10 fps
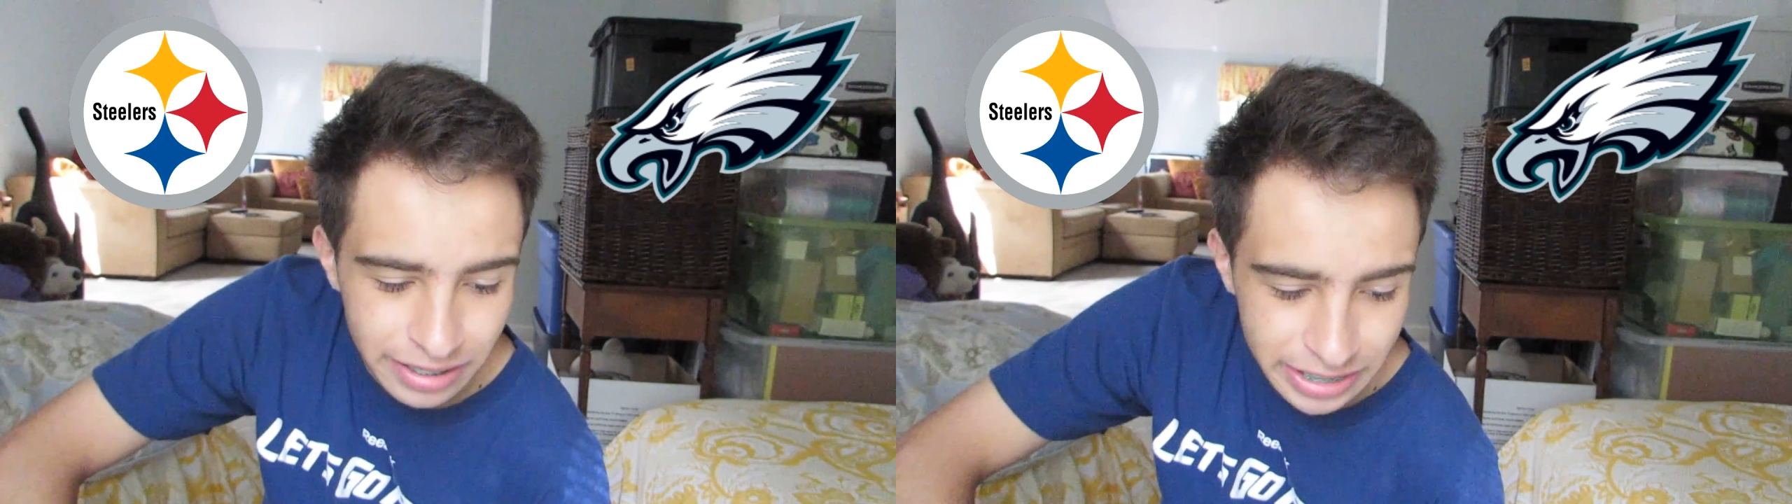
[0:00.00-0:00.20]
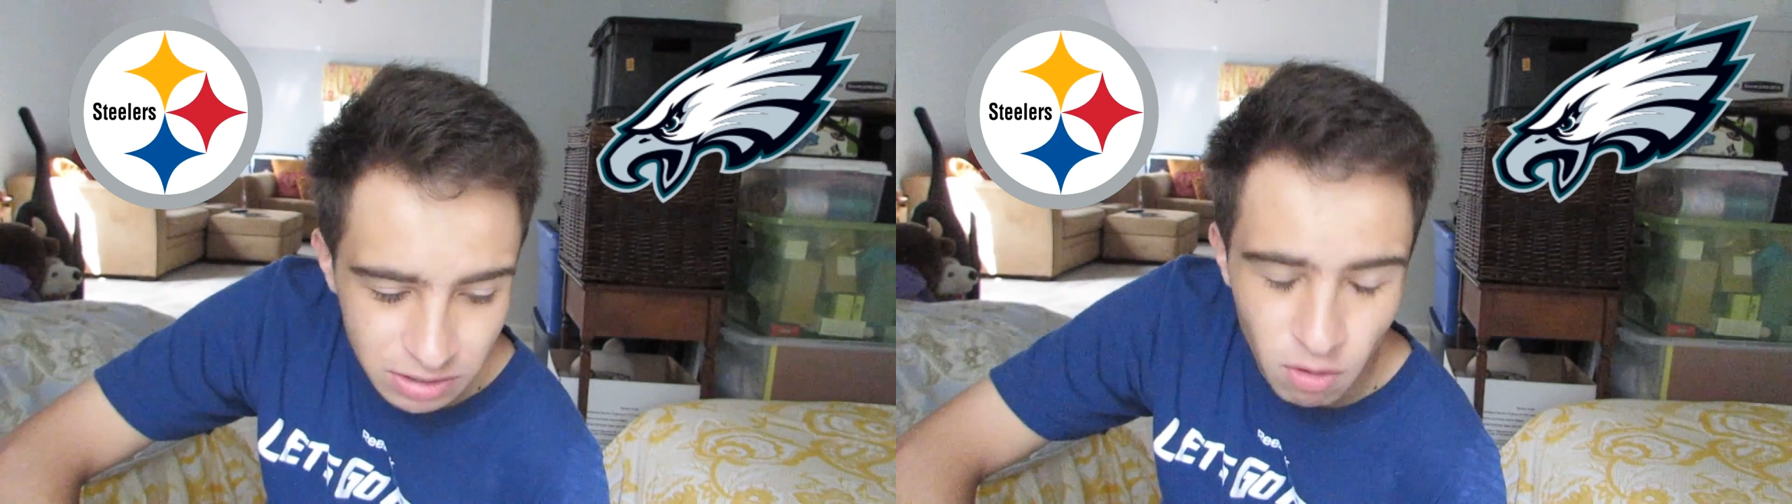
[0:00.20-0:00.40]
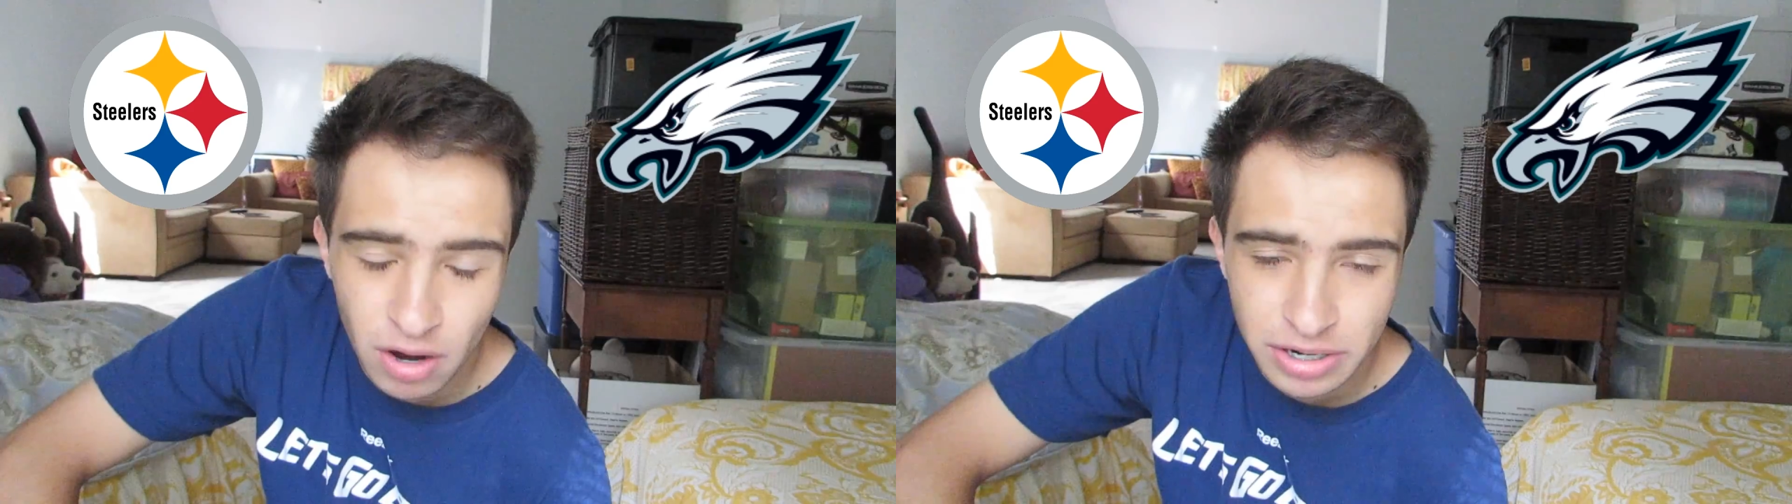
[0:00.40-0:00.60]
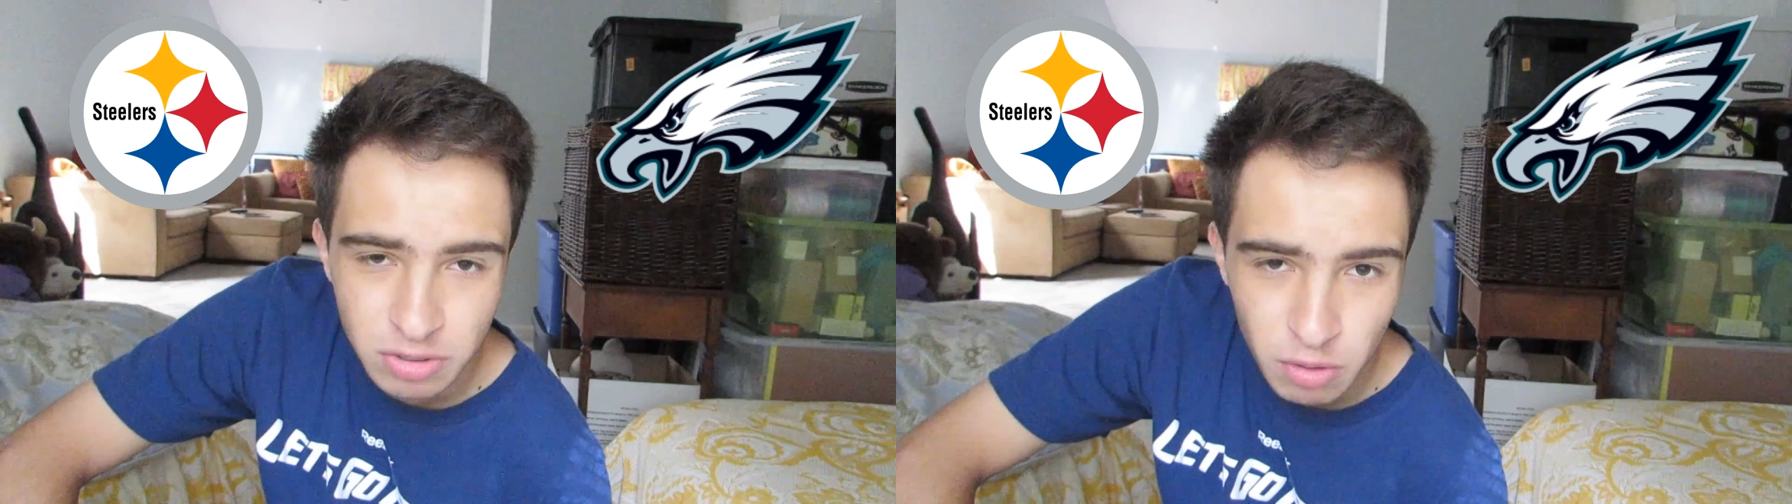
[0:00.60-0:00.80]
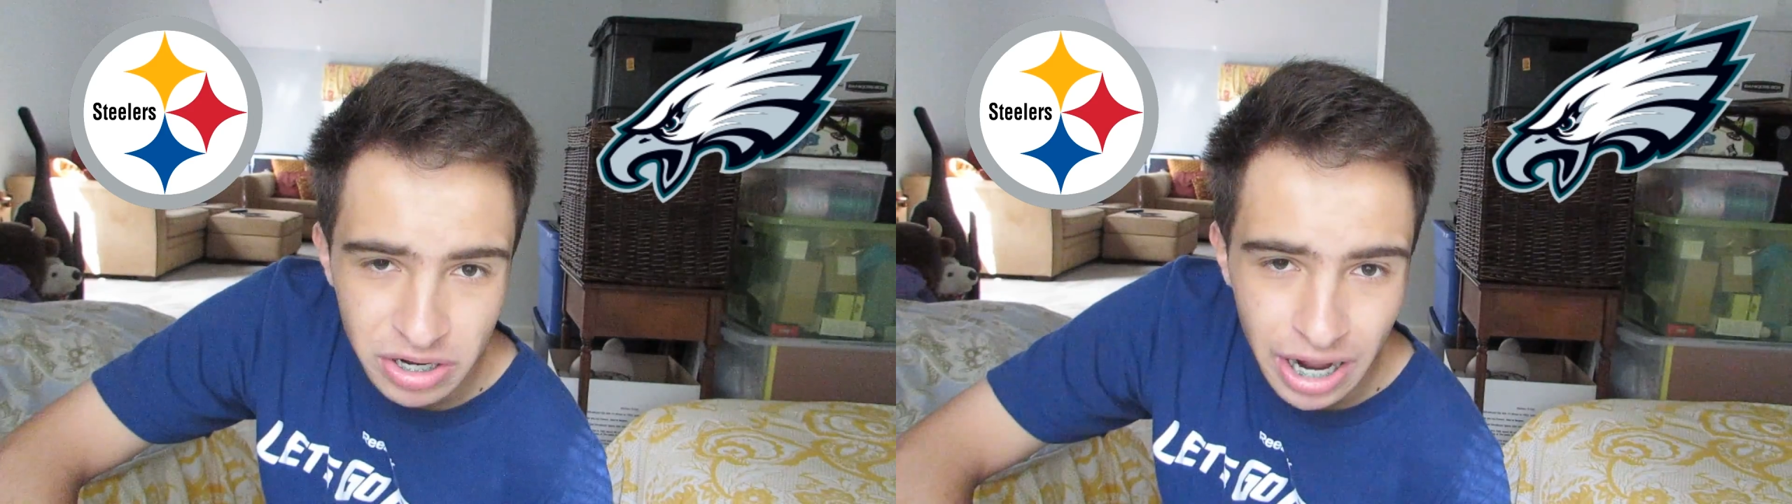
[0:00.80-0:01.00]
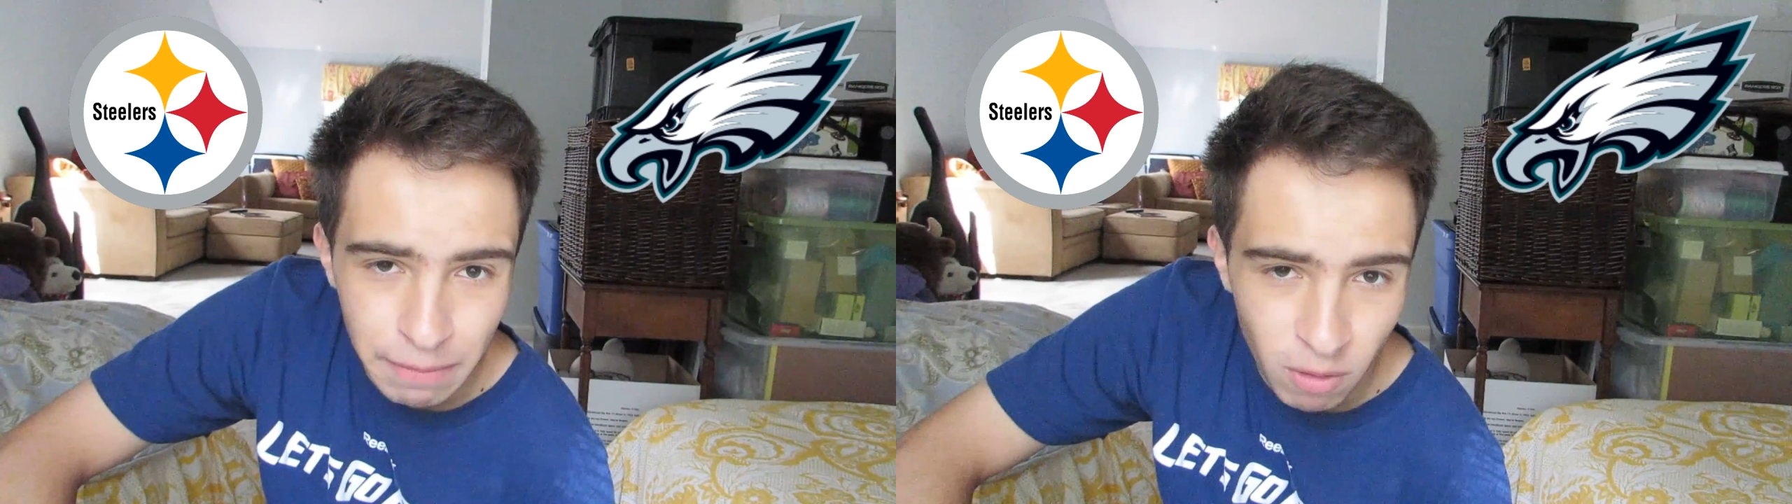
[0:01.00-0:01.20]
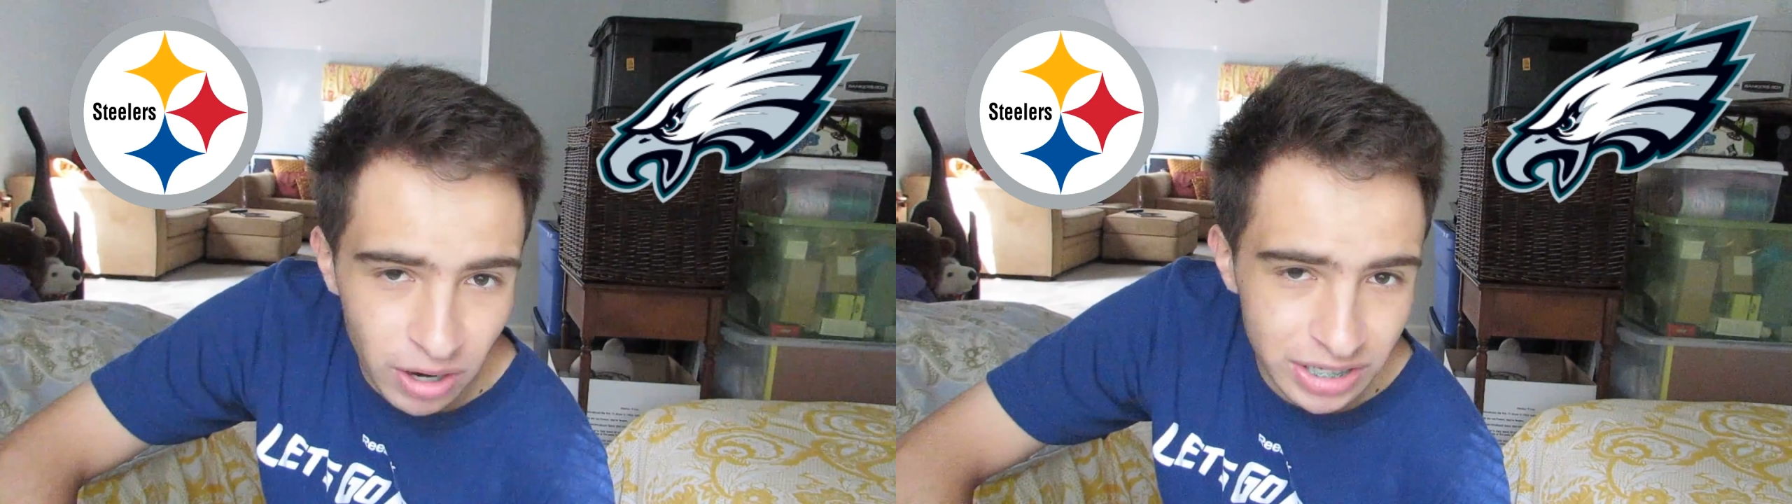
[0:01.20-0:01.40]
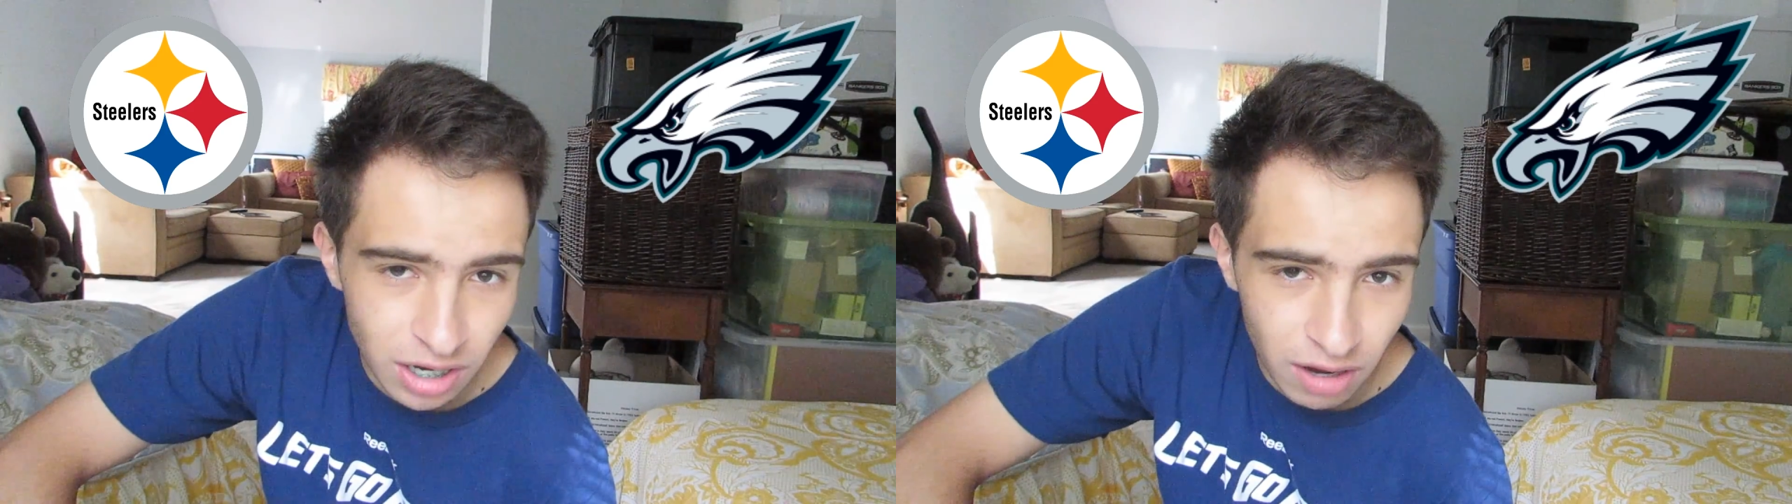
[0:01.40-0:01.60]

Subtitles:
they scored 29 points